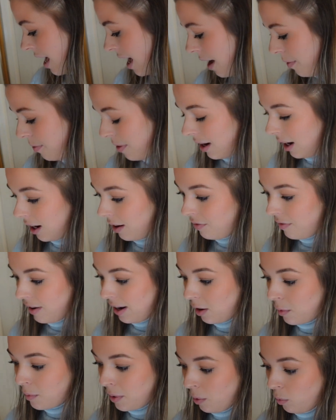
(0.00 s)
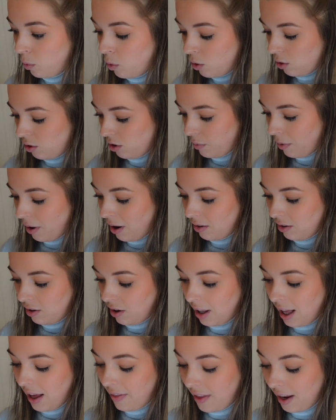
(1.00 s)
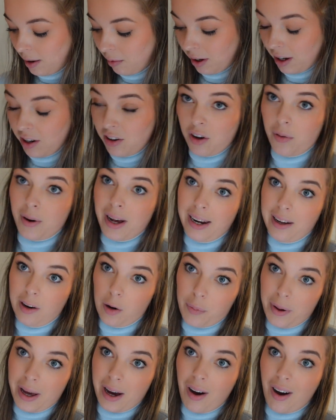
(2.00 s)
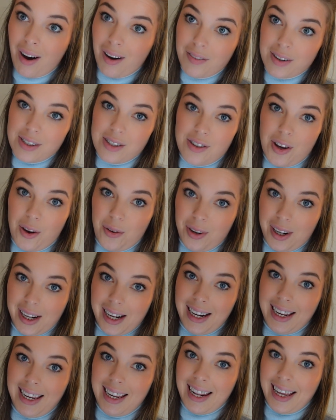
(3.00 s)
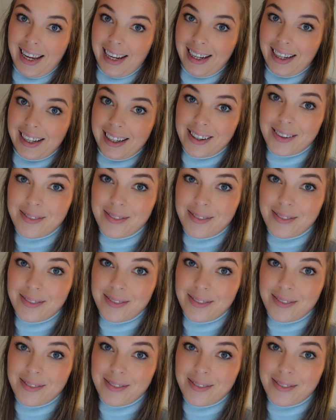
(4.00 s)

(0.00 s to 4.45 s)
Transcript: and then I'm going to fill up my water bottle, and then I'm going to do a little bit of zone cleaning.